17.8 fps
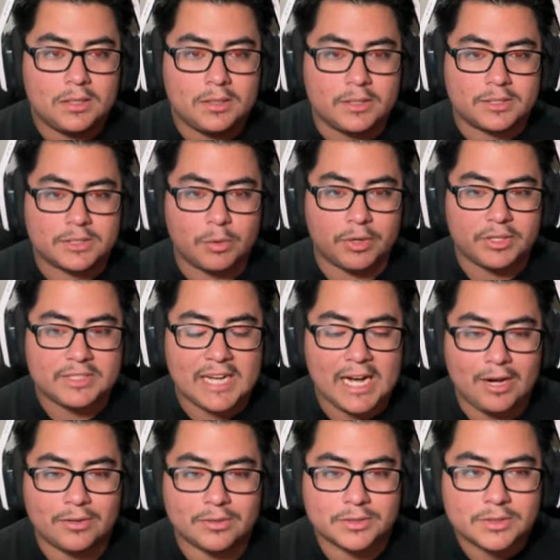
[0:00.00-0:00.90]
It's going
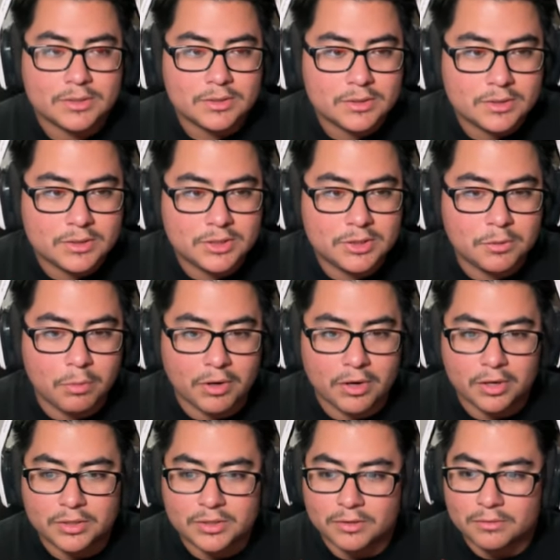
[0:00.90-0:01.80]
down to
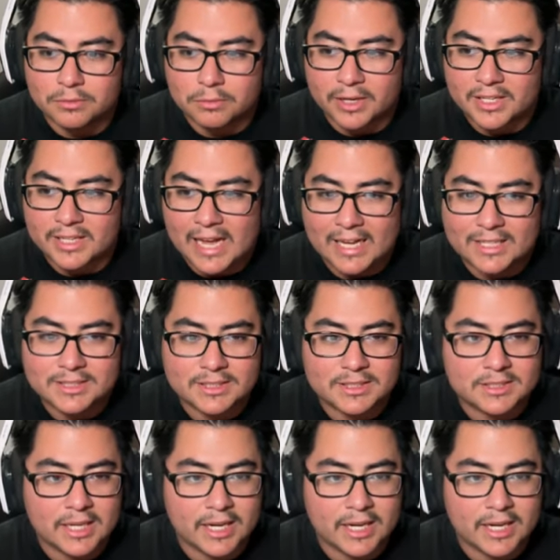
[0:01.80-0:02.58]
where the red gas is